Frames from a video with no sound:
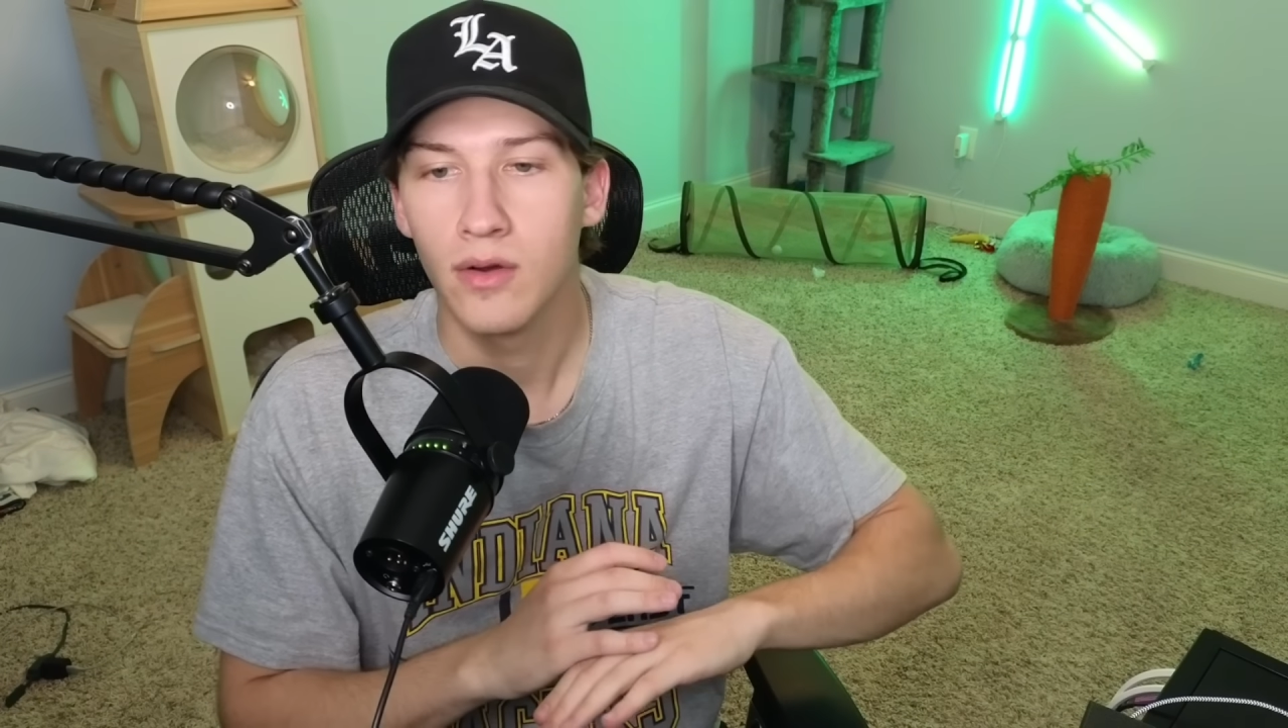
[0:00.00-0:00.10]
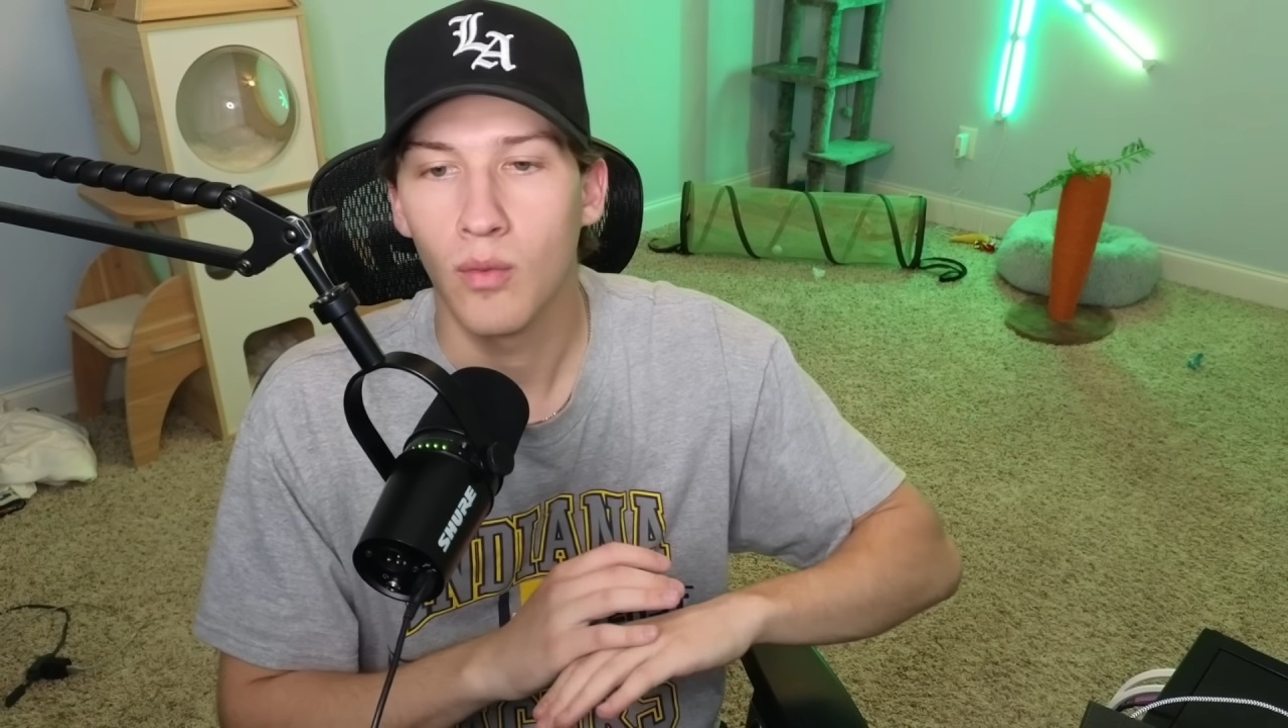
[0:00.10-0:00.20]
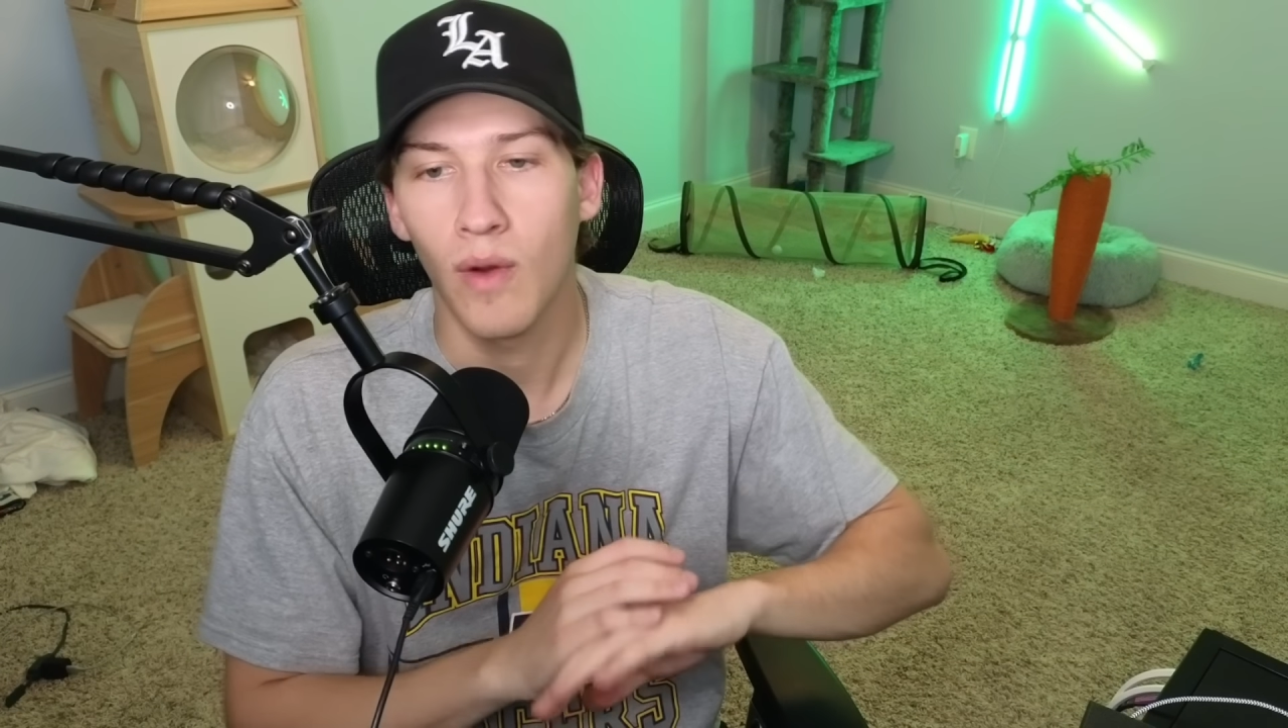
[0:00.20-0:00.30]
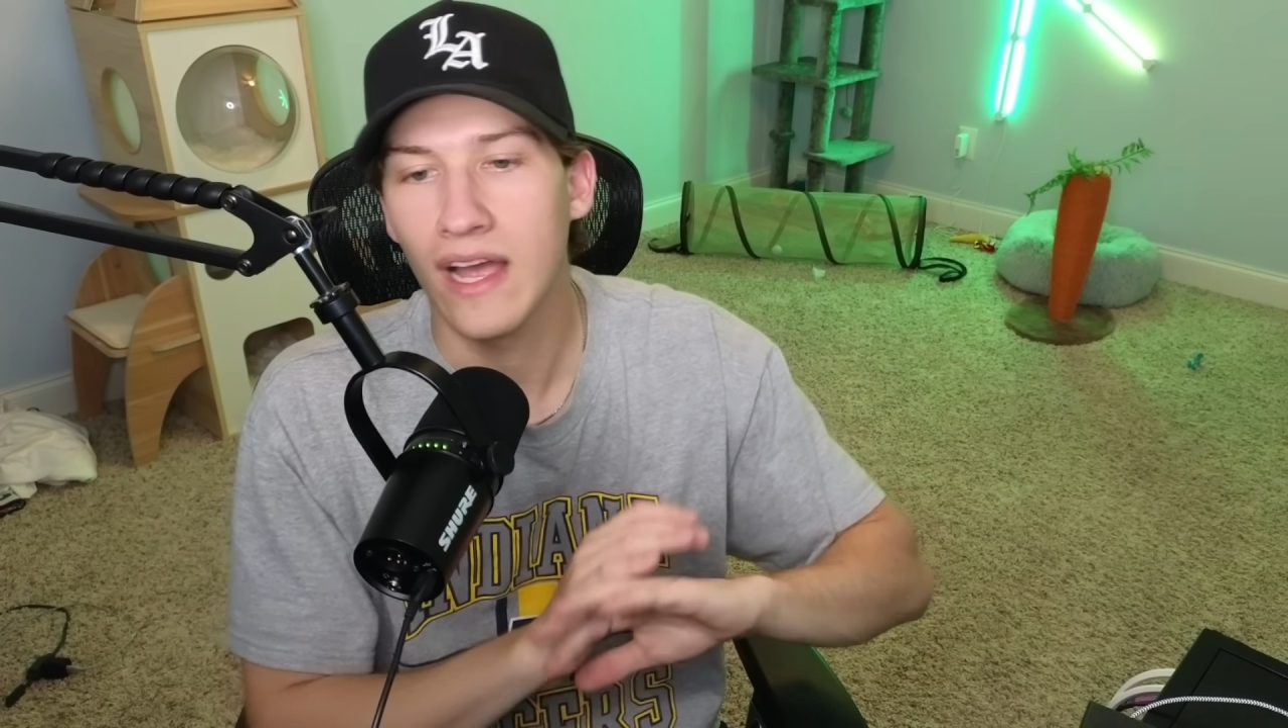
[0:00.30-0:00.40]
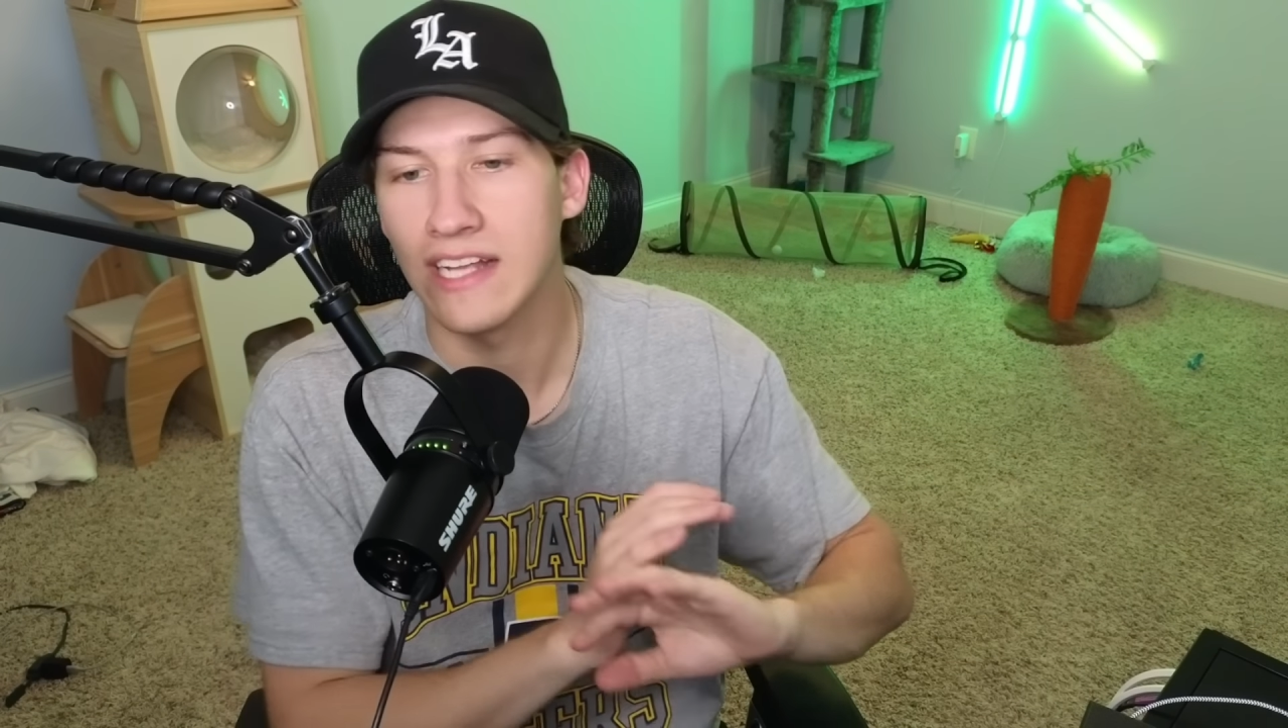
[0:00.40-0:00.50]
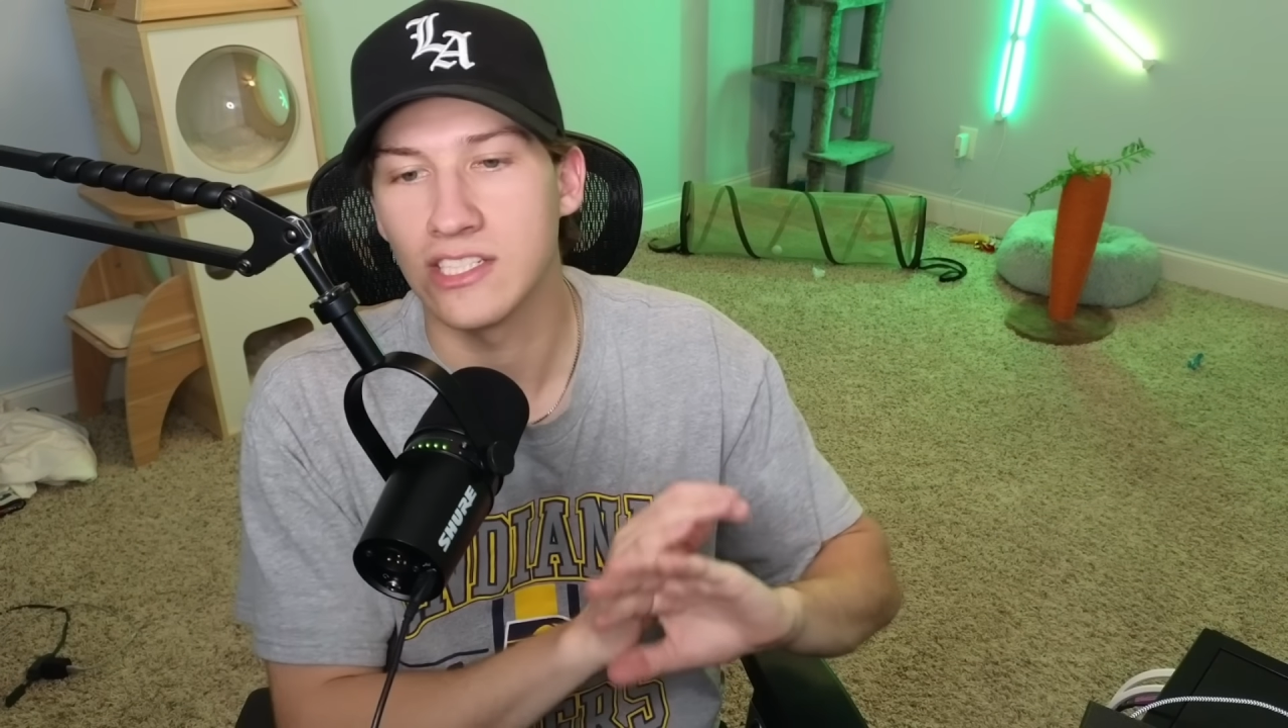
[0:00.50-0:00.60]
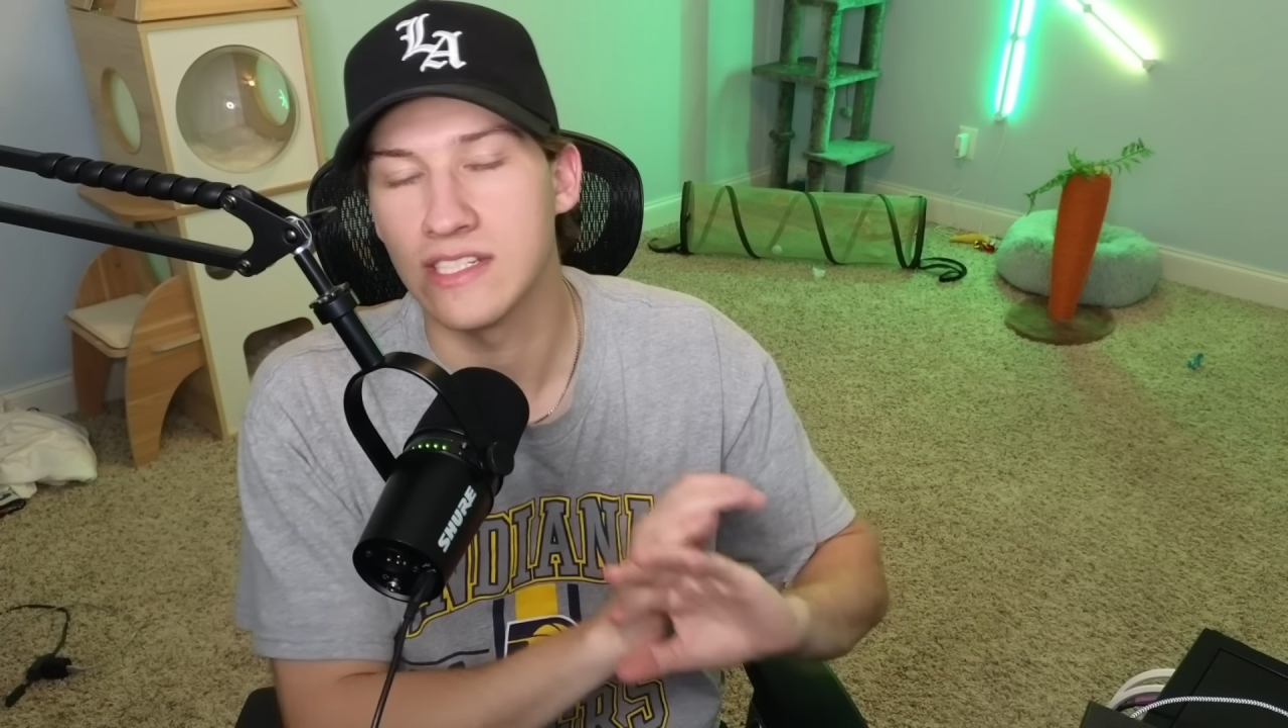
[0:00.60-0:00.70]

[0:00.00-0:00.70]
why I just